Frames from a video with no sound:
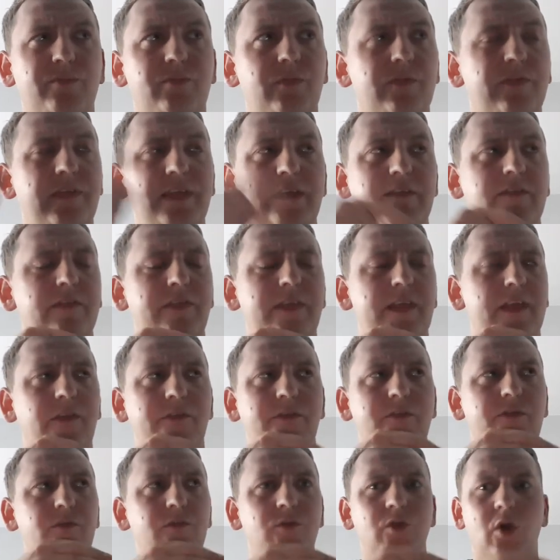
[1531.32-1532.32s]

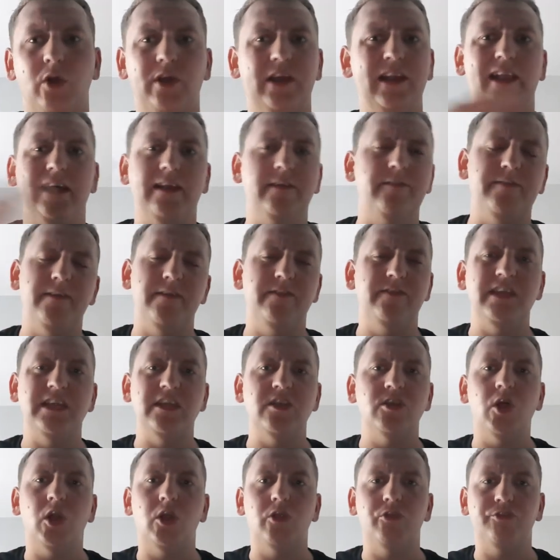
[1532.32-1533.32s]
they're knocking like
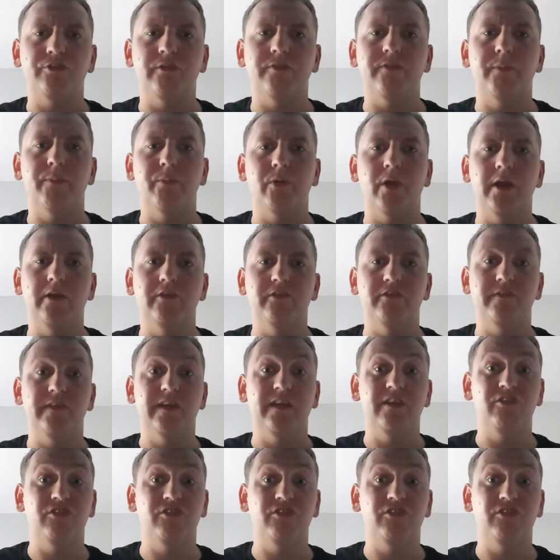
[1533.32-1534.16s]
$15 off the price of it.